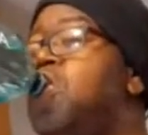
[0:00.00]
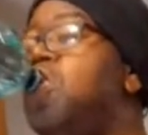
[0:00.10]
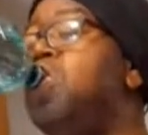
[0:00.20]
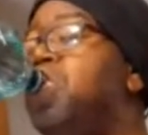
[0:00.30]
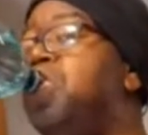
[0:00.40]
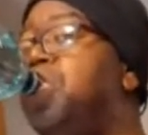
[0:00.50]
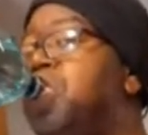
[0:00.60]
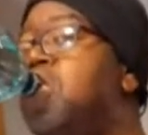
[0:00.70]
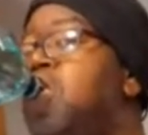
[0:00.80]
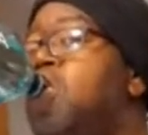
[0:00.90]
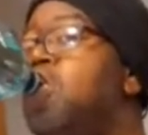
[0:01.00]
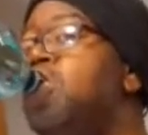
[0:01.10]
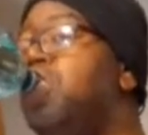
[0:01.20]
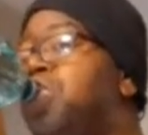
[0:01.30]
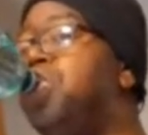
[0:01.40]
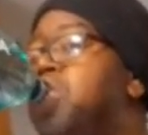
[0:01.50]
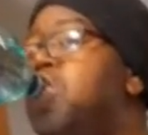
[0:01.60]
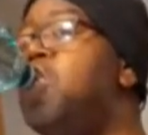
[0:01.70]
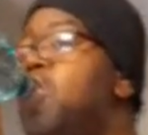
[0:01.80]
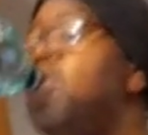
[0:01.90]
Yeah, I want to get you to send me
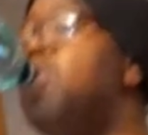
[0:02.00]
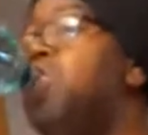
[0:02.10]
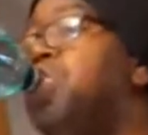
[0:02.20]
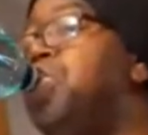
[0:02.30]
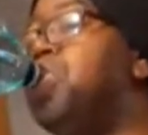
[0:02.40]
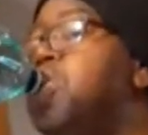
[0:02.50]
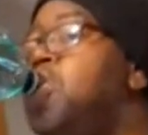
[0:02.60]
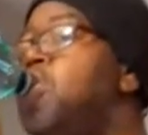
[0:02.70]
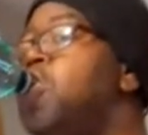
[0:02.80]
that, text me that name,